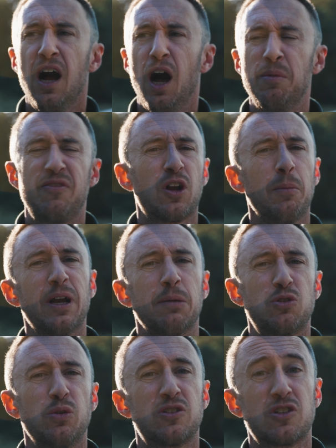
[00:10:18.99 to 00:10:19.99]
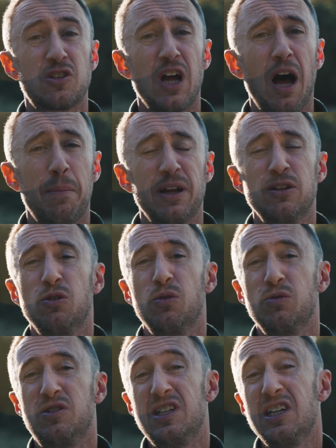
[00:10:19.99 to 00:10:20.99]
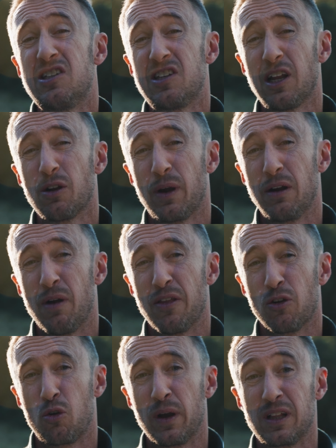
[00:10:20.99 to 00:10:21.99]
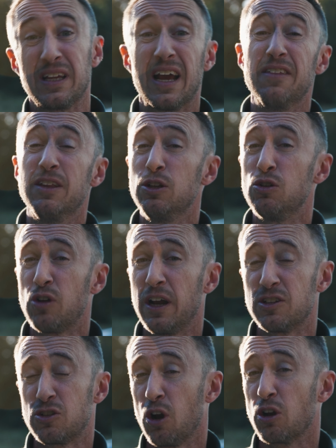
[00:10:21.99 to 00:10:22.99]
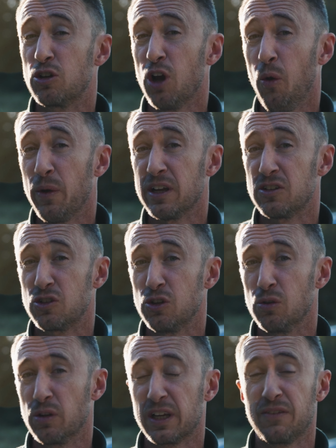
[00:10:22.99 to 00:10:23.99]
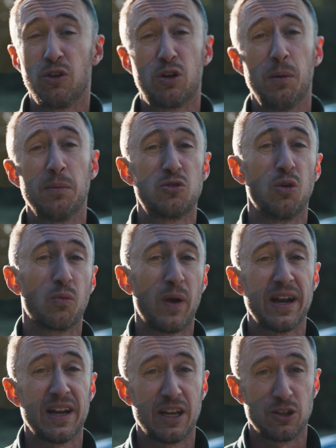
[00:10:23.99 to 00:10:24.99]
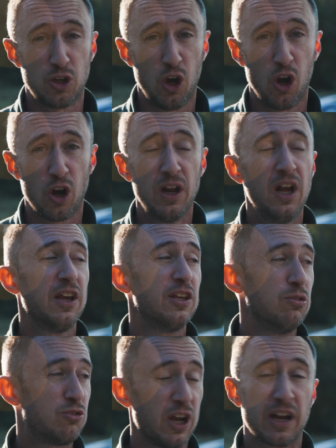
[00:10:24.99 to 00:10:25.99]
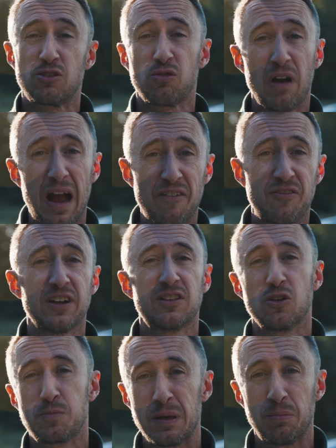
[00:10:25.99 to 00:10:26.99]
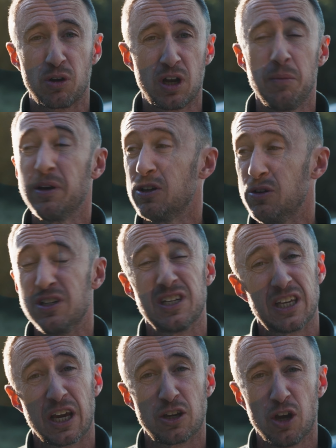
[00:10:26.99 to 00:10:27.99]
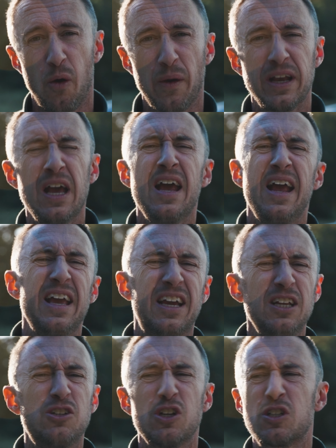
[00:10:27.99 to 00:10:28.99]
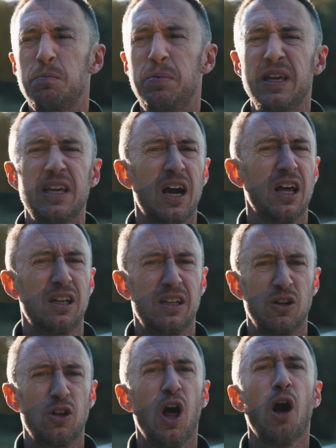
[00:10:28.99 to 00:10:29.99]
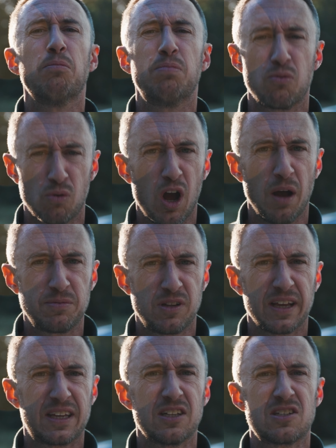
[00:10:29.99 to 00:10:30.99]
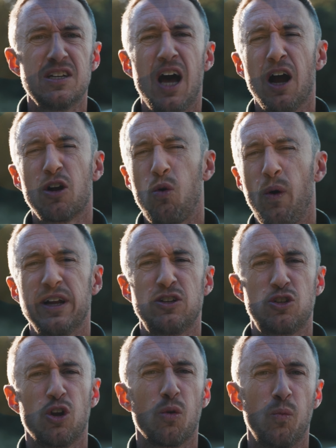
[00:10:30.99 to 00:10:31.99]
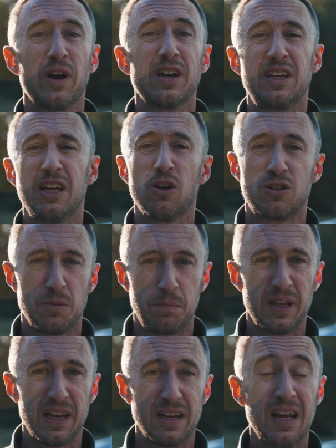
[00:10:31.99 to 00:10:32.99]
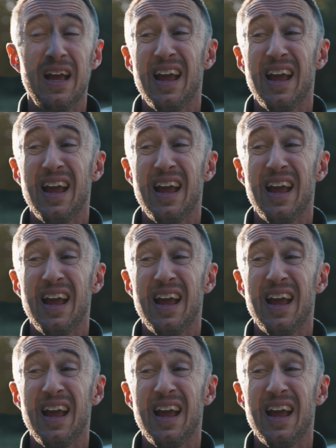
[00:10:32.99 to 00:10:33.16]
If you're coming up to a stop and you decelerate rather quickly and then you try to start going soon, like if you come up to a right-hand turn, you check traffic, there's people coming, you need to get going, it can just be a little abrupt, like it's not quite sure what gear to be in.